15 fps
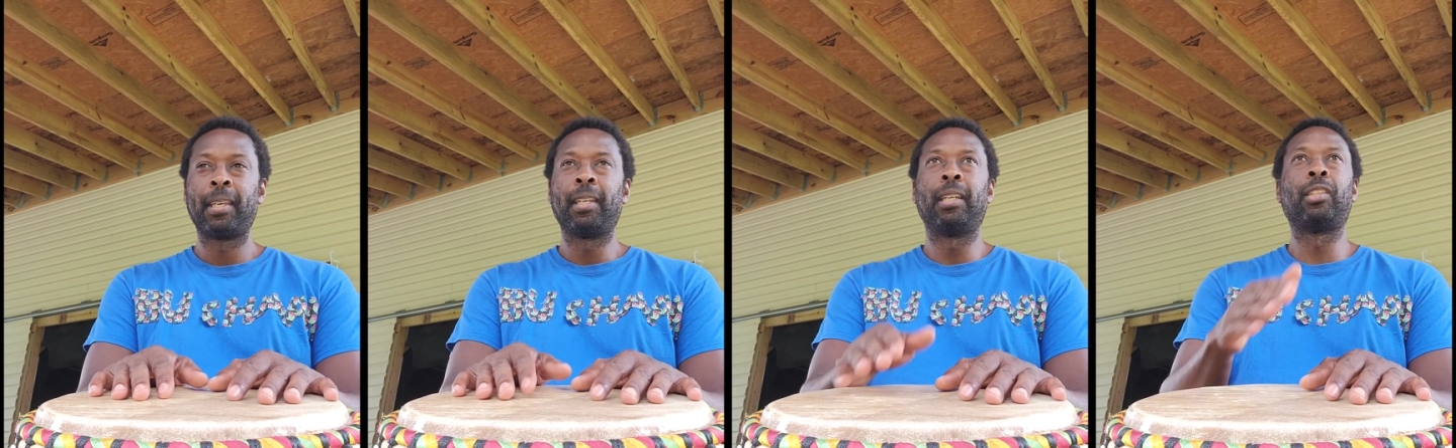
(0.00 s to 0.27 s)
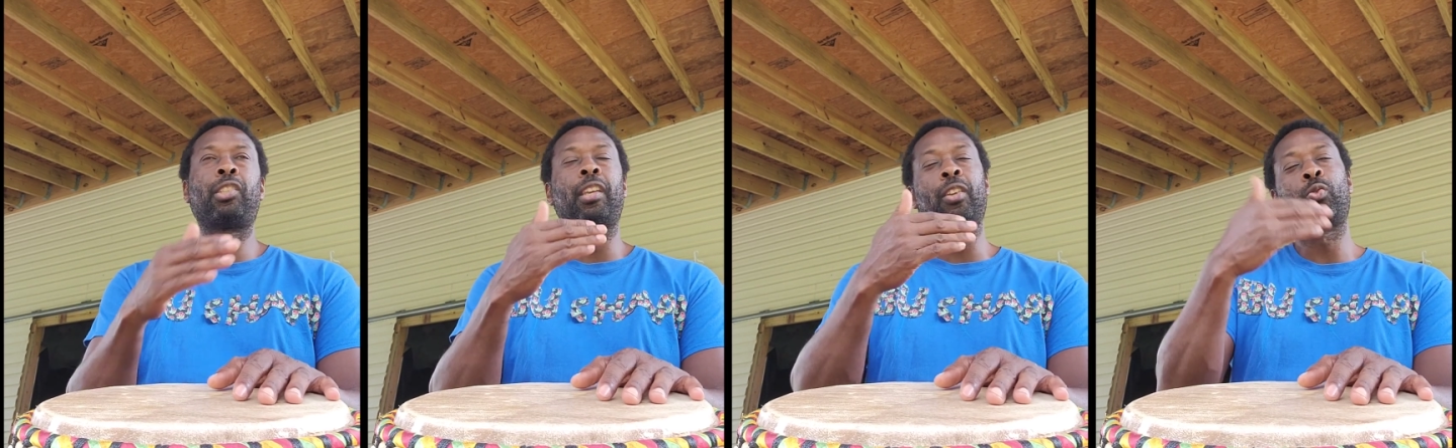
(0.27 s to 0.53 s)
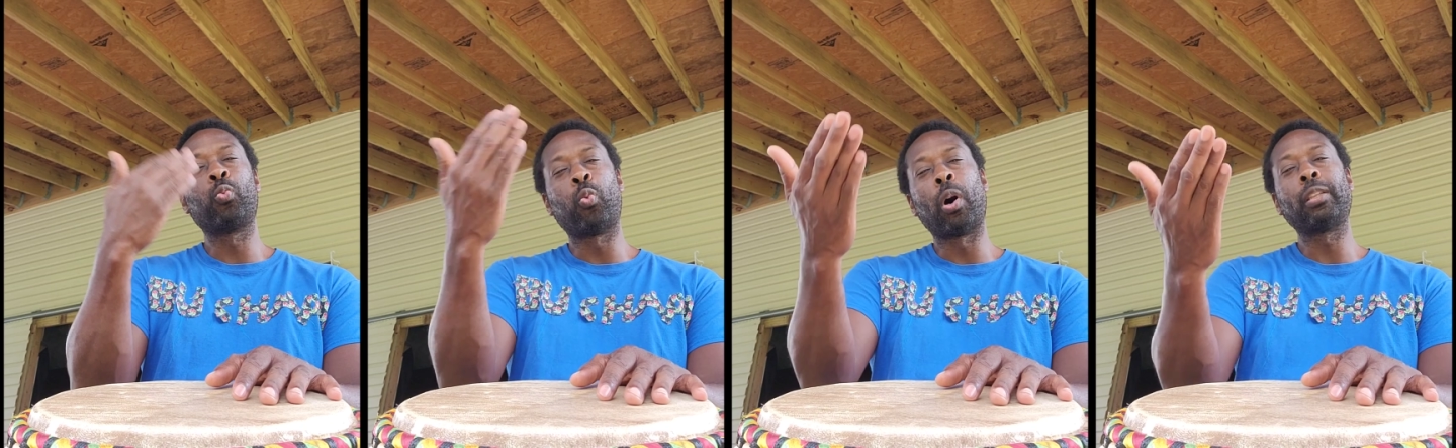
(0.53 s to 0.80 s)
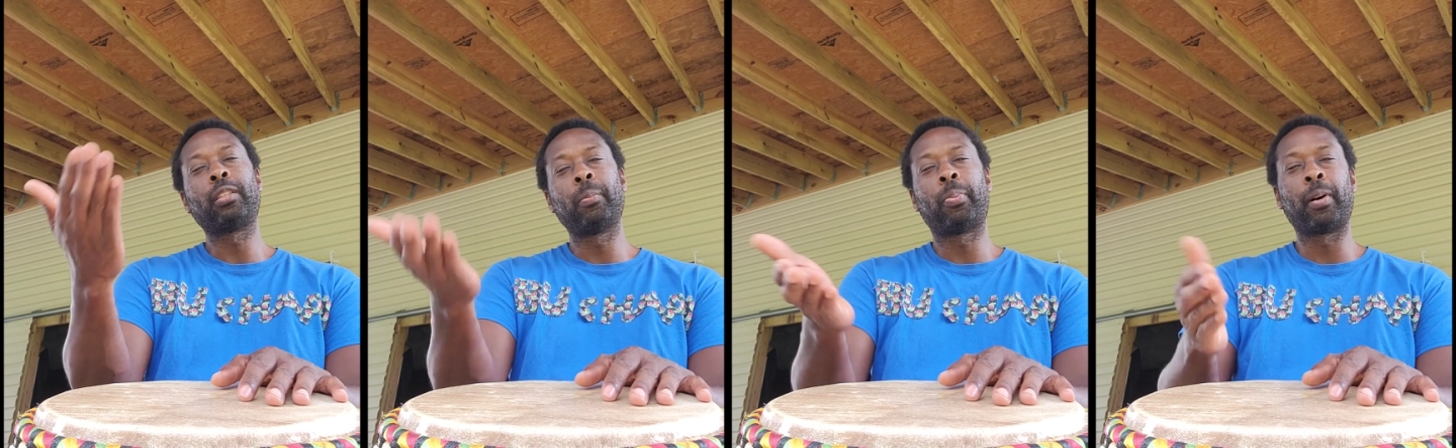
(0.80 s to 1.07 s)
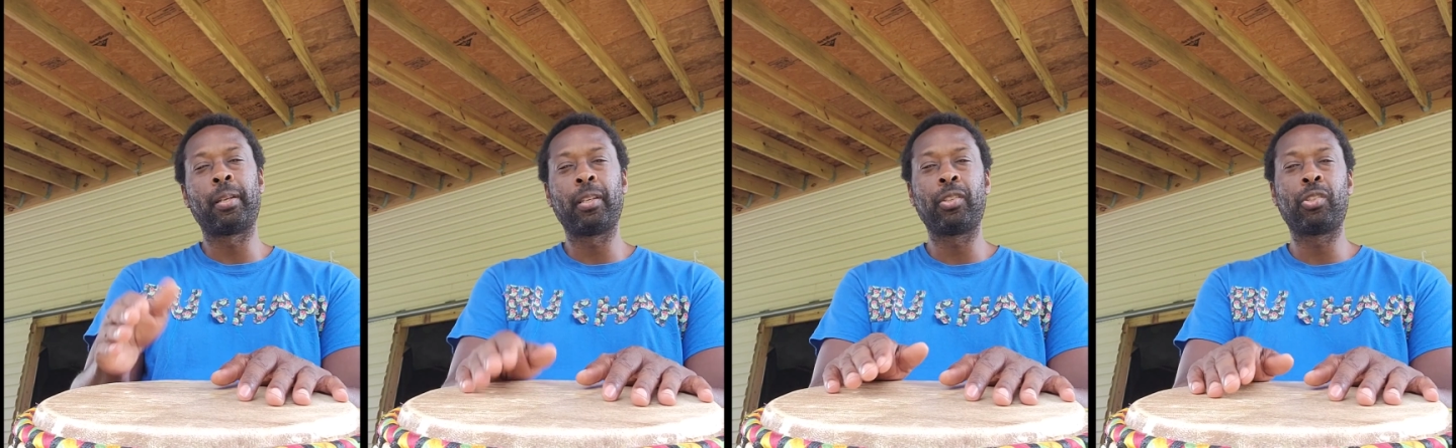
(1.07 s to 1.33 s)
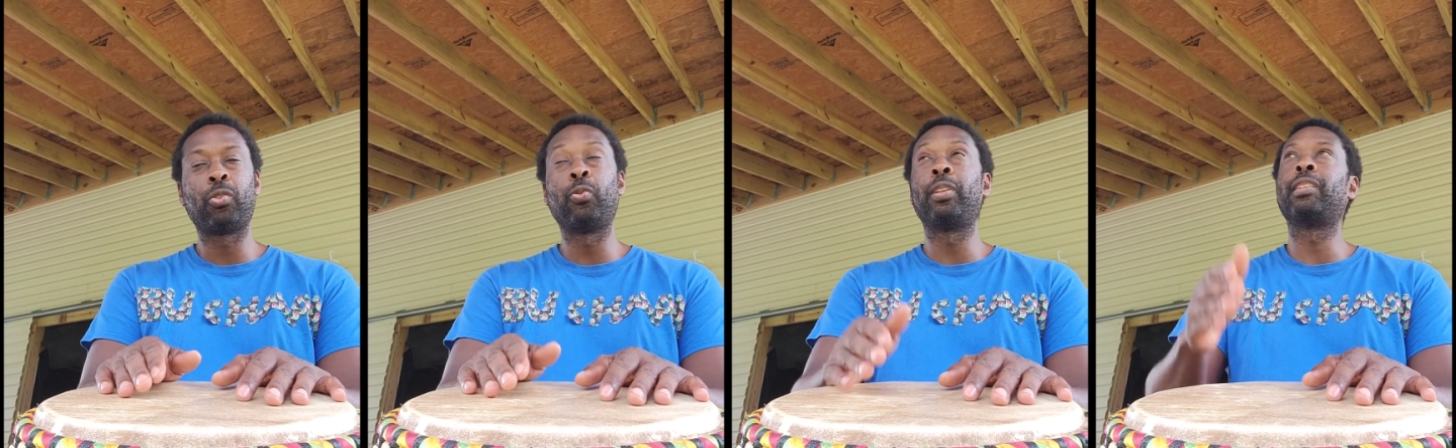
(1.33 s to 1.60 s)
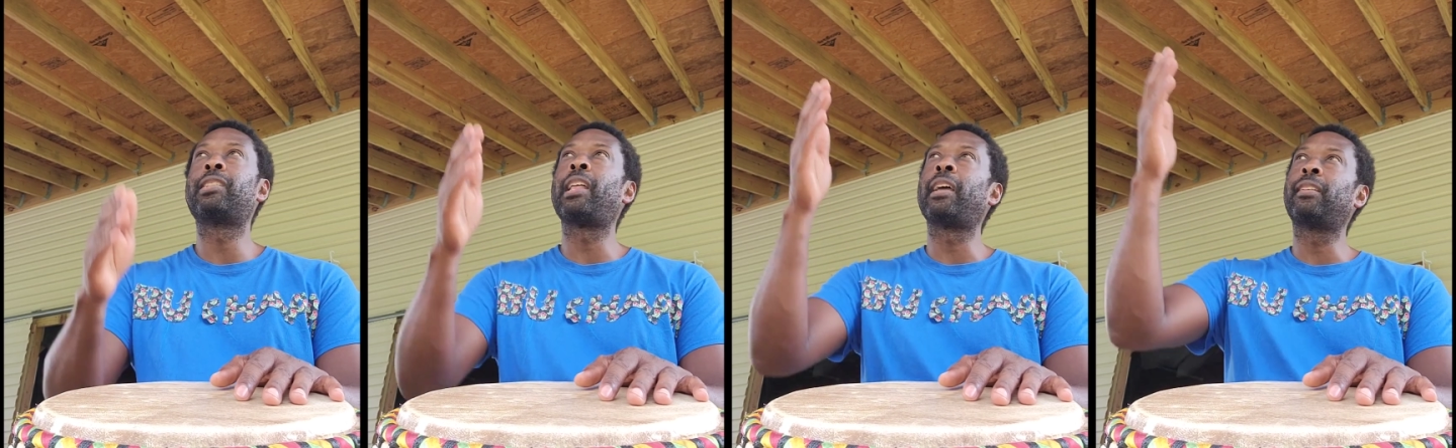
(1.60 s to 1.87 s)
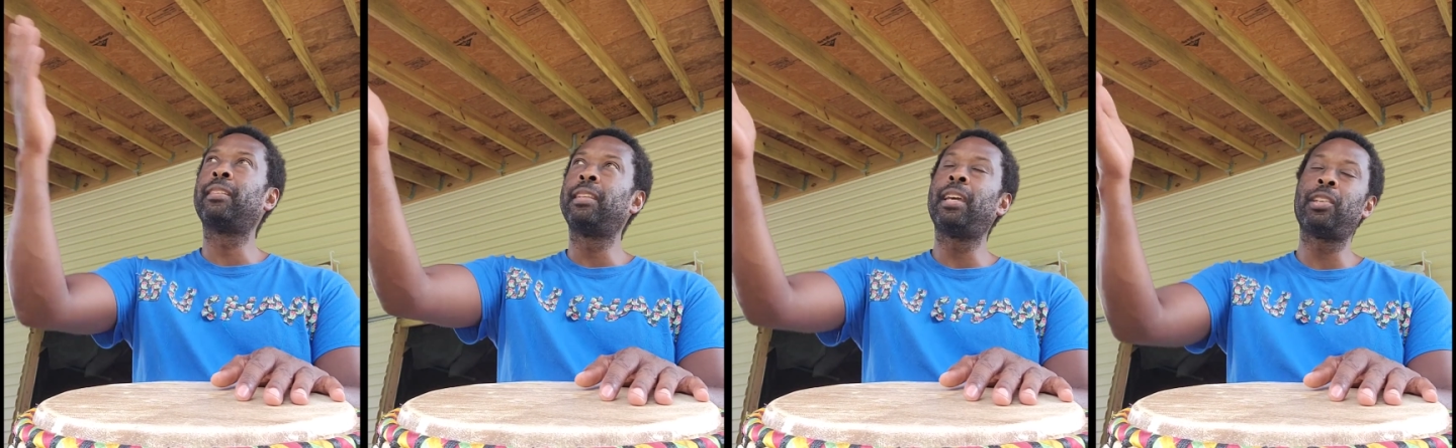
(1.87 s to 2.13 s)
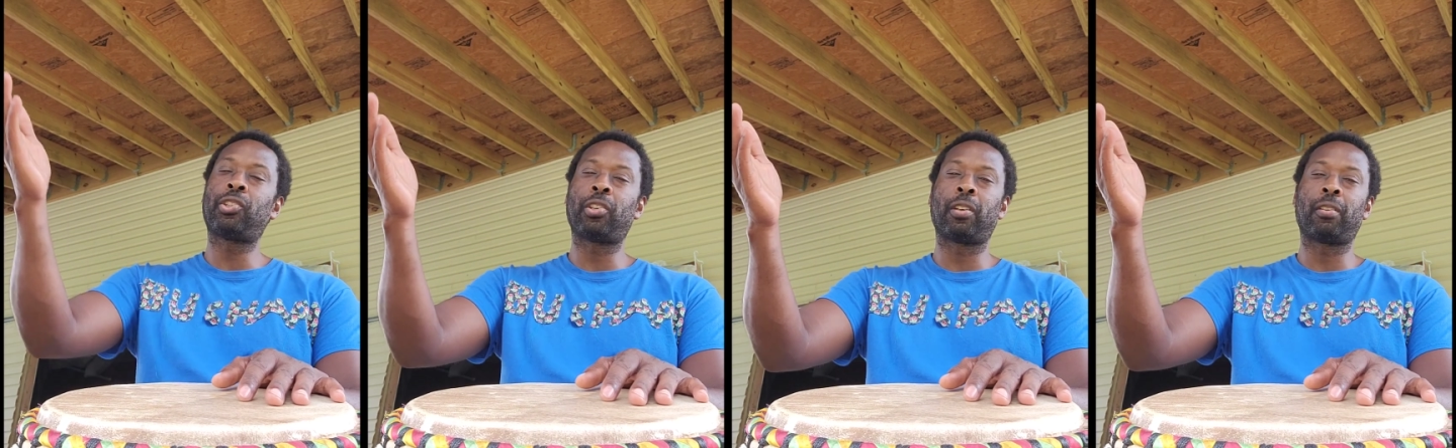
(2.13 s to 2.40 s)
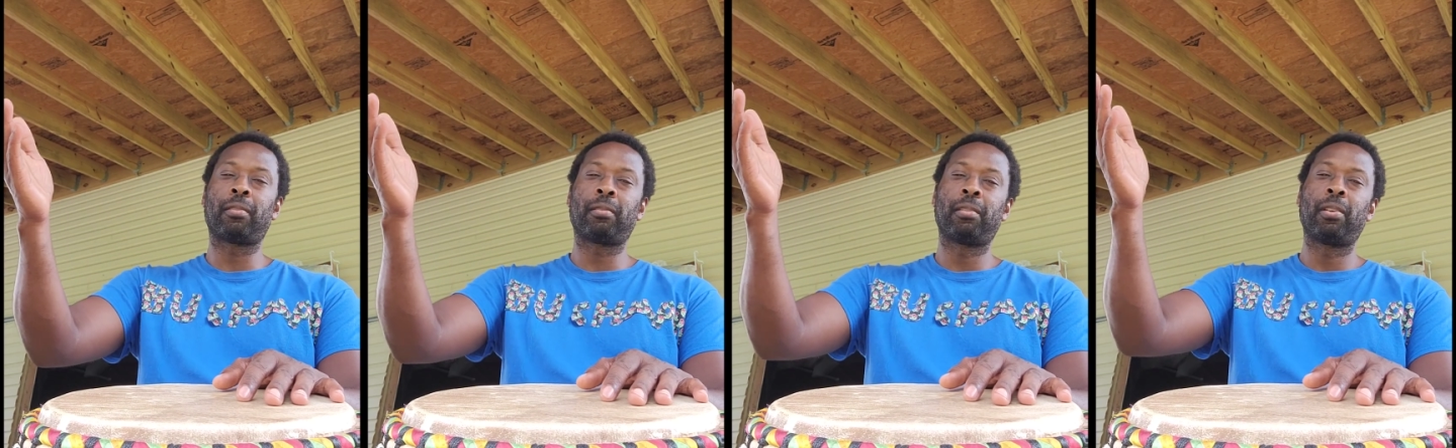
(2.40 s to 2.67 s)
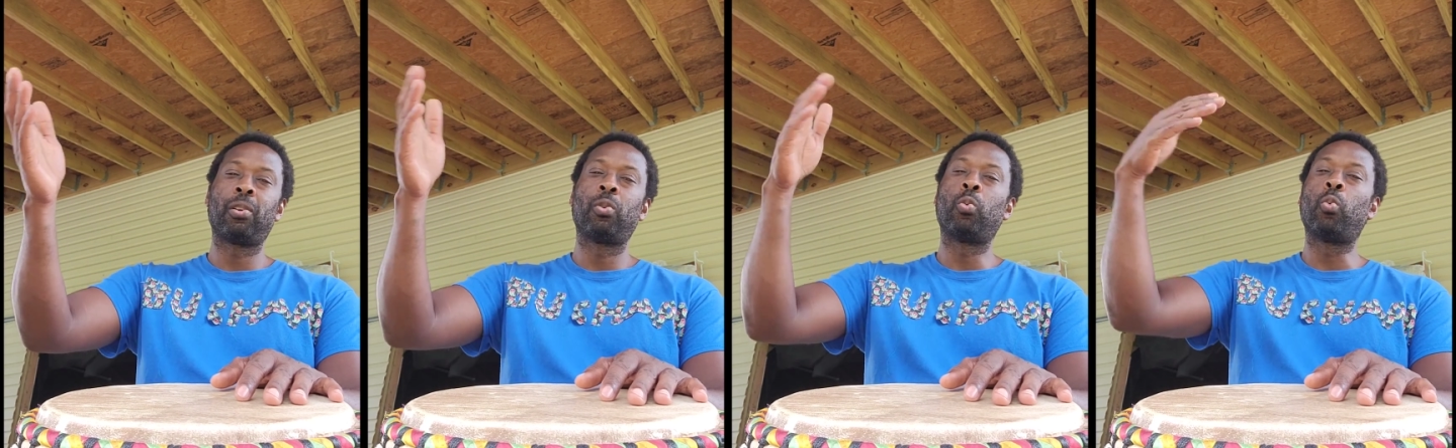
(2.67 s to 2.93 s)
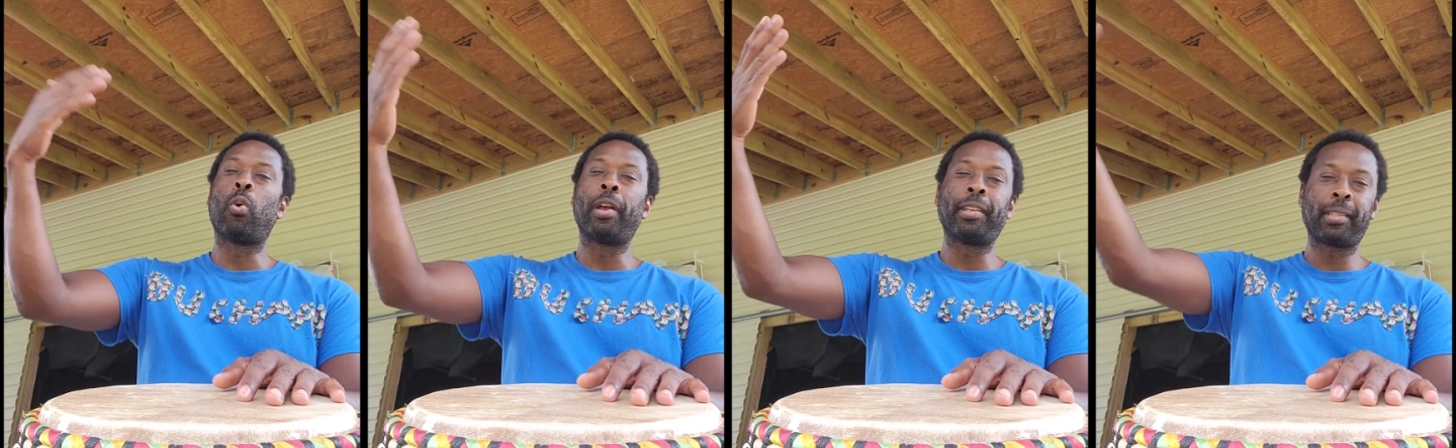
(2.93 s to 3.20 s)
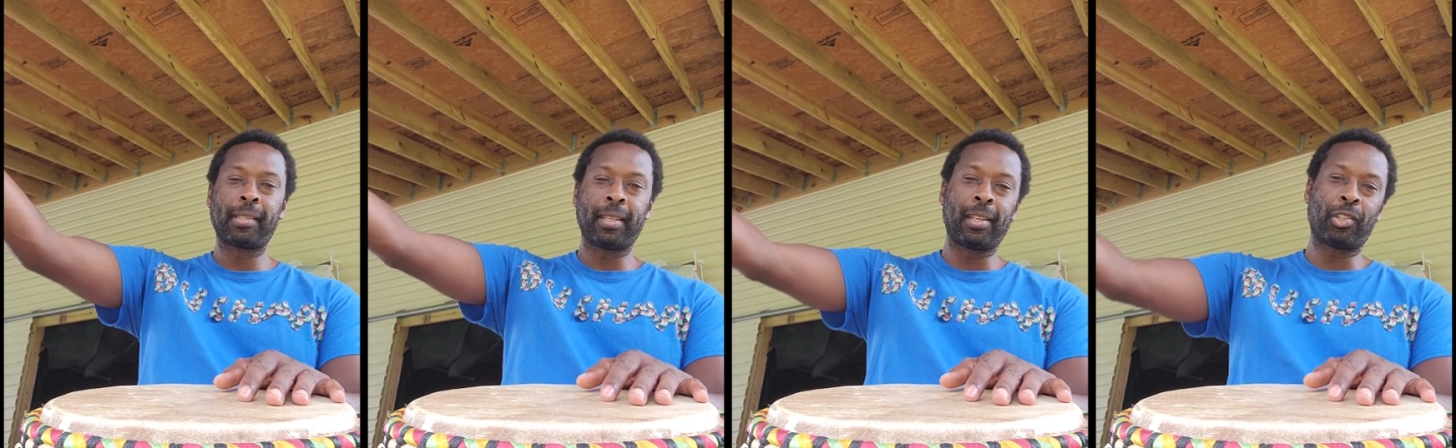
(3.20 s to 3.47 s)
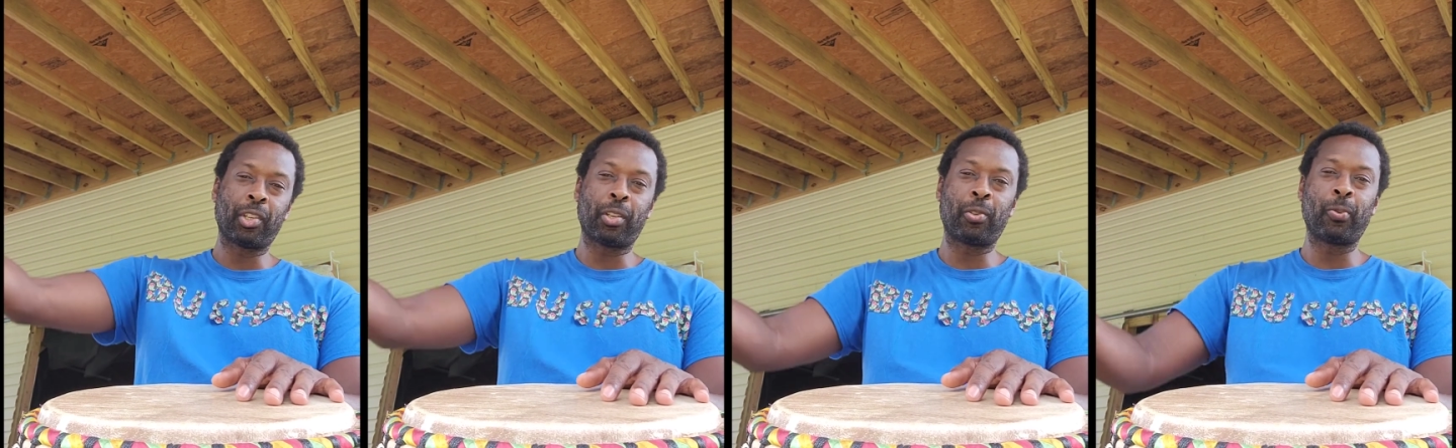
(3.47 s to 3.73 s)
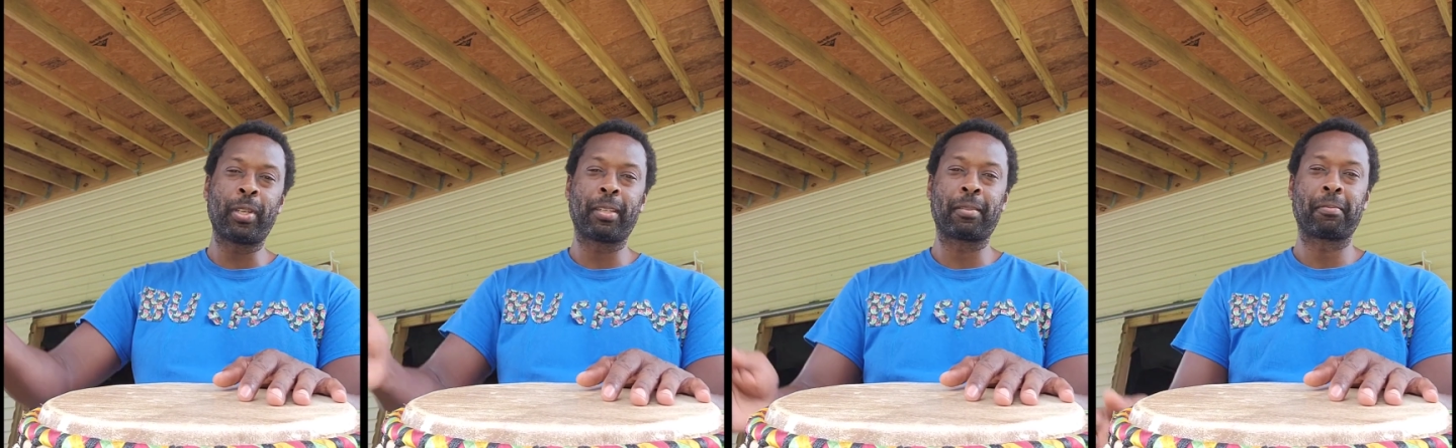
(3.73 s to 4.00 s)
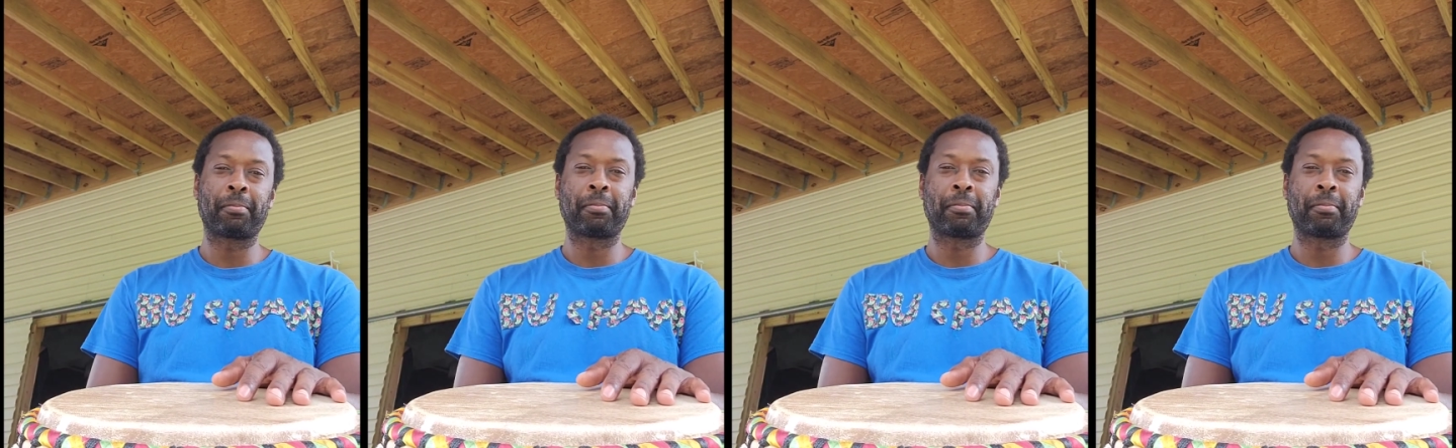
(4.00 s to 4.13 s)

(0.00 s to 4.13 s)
It's just what the body is doing. It's like nature. What is nature doing?